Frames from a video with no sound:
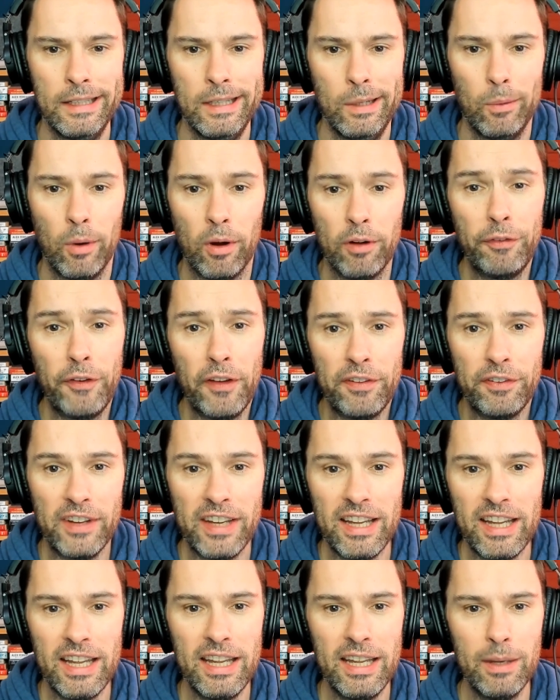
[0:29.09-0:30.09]

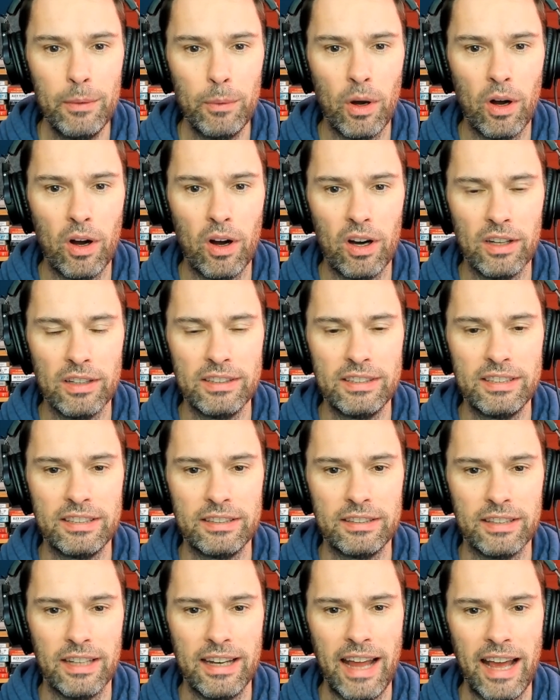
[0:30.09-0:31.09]
150
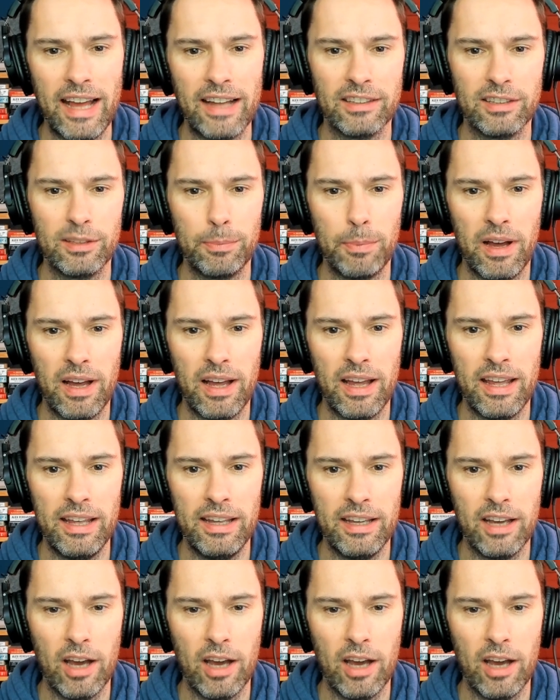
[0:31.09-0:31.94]
was announced by